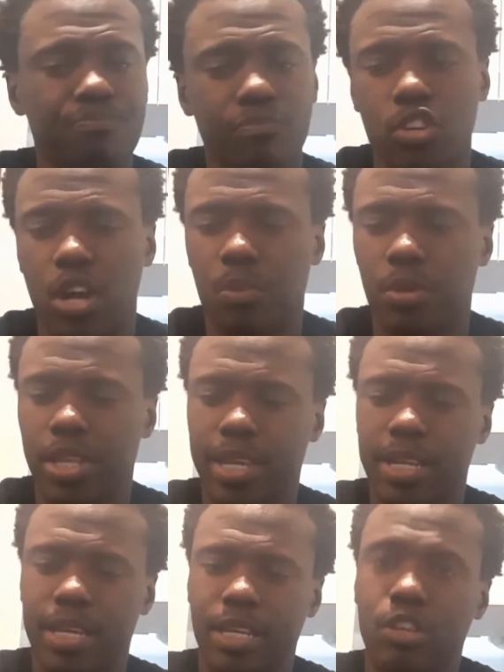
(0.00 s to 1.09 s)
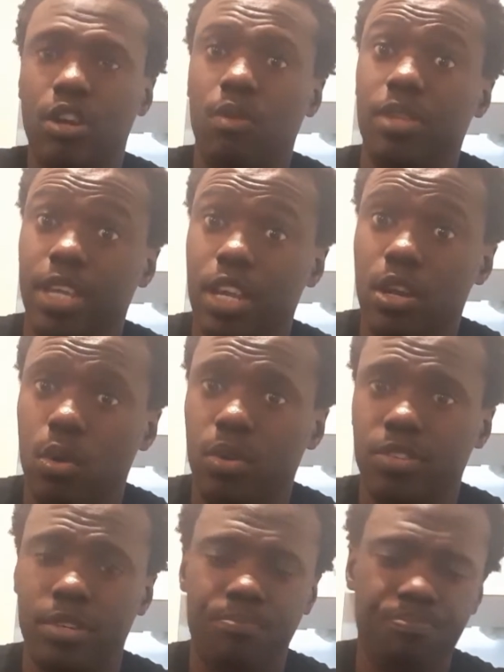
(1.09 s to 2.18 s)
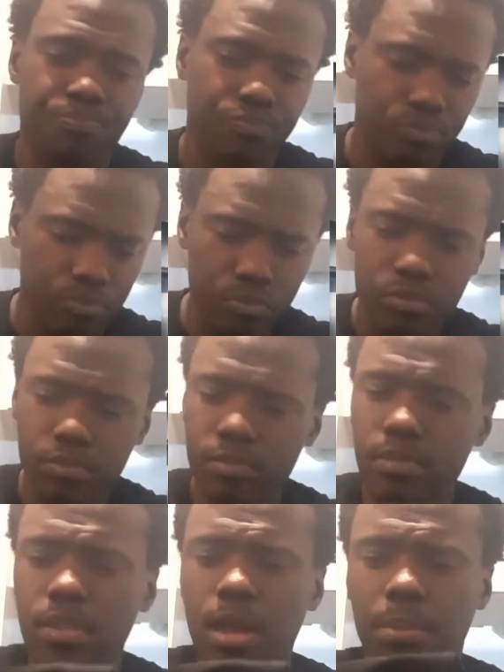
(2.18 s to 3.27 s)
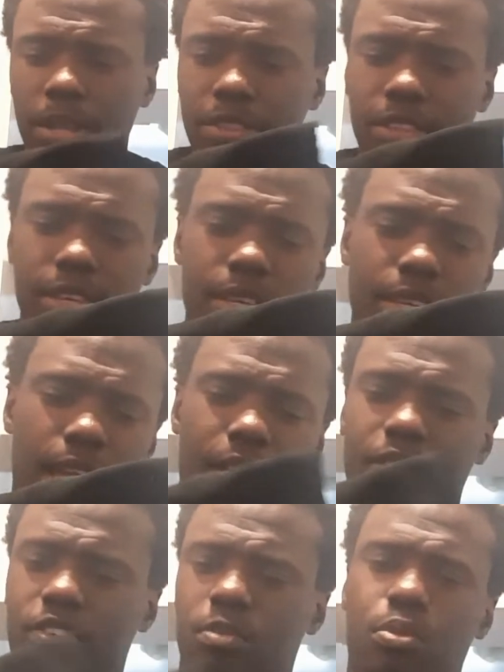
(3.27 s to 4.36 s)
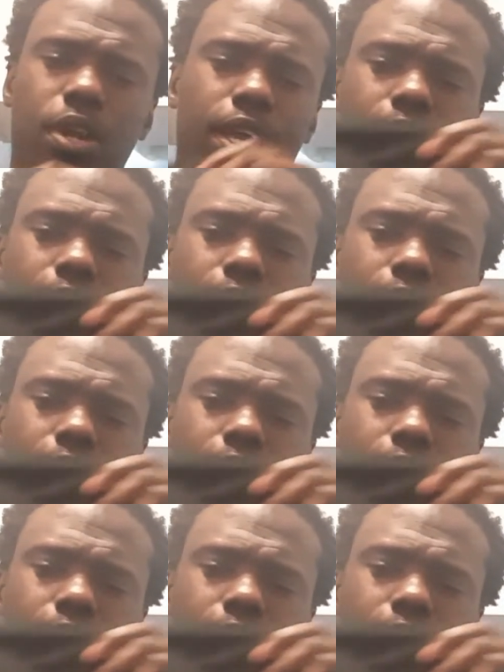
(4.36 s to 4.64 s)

you're not really gonna notice it. But the support I get